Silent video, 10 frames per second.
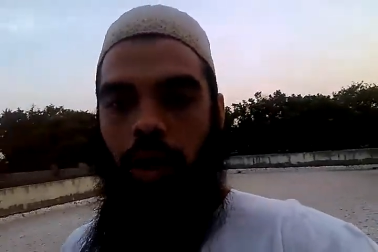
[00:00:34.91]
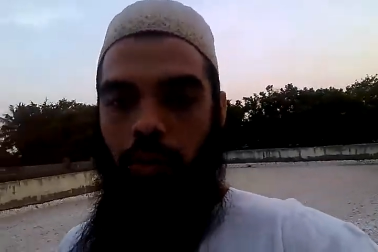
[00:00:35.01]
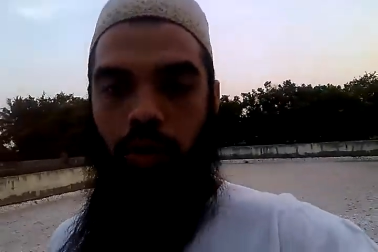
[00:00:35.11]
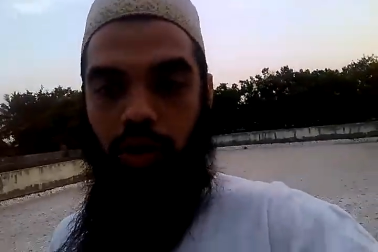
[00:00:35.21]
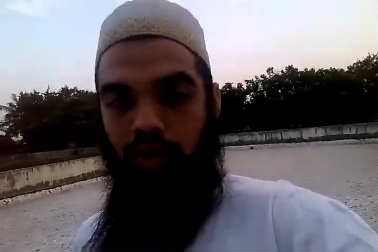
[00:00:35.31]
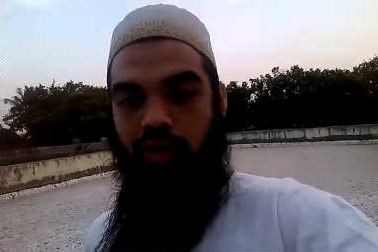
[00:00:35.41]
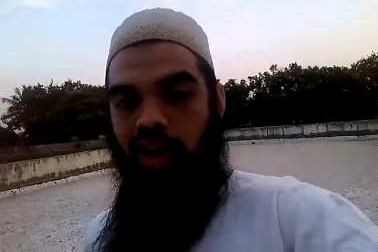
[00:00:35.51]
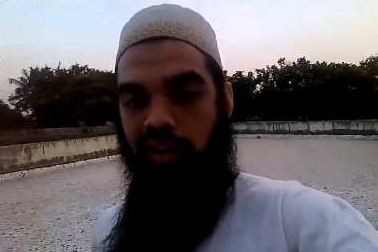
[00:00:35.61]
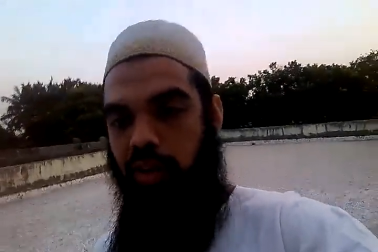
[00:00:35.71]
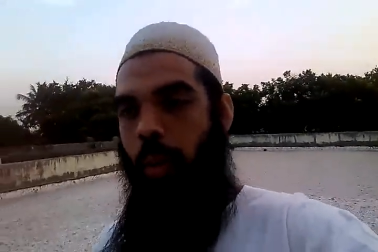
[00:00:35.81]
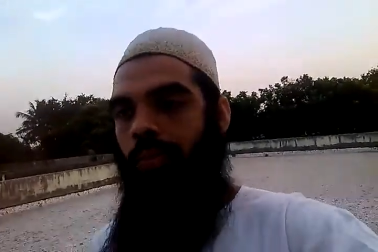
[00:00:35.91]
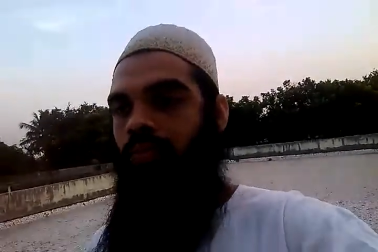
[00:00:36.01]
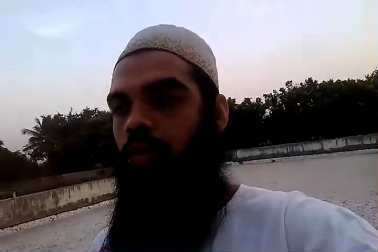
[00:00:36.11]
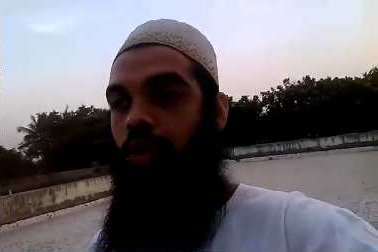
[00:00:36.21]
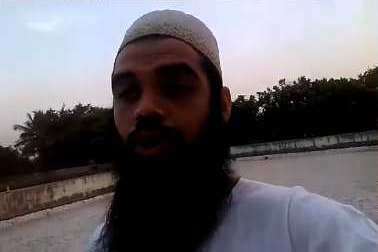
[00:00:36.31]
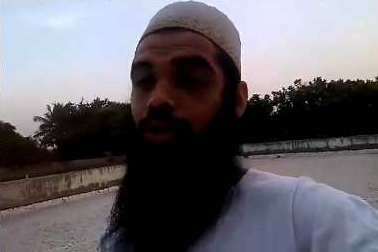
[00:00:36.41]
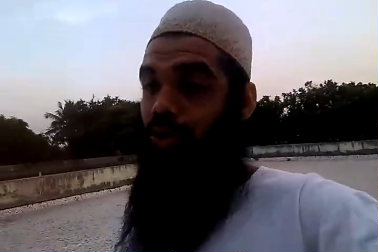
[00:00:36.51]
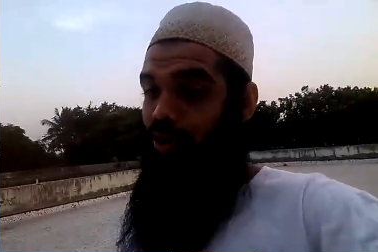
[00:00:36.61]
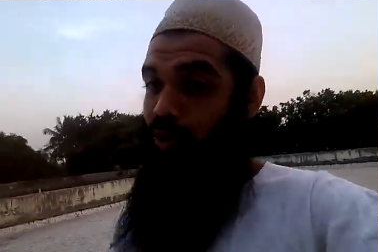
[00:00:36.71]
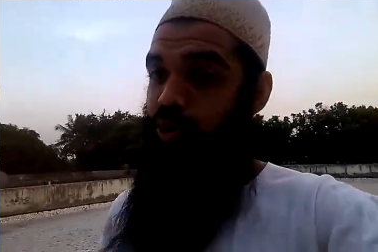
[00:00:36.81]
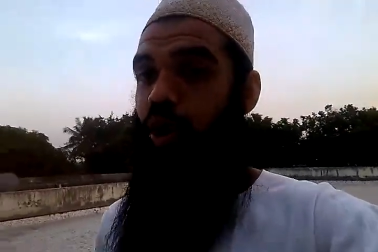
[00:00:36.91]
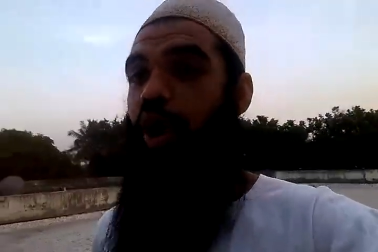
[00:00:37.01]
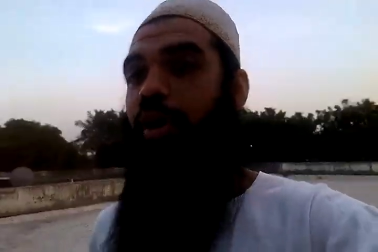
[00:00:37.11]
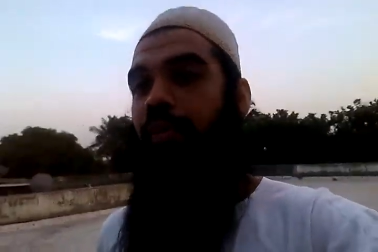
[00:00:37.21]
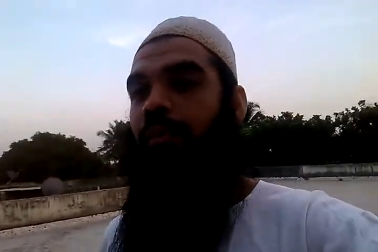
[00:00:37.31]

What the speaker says: I'm going on a fast in order to reduce weight.